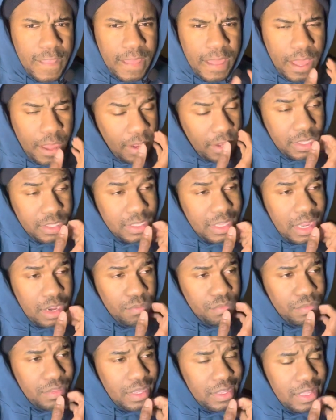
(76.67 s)
Uh, at least I
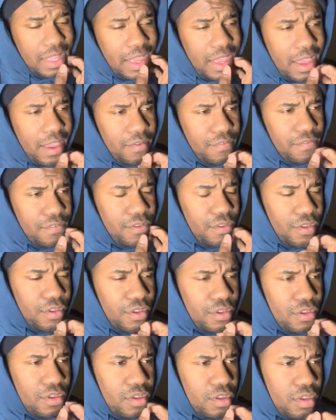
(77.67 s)
don't think they have.
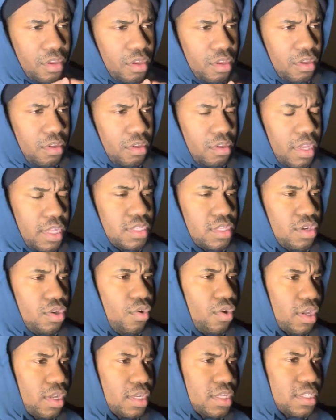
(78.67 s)
It's an
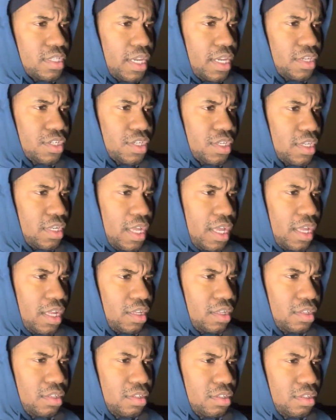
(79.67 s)
organization that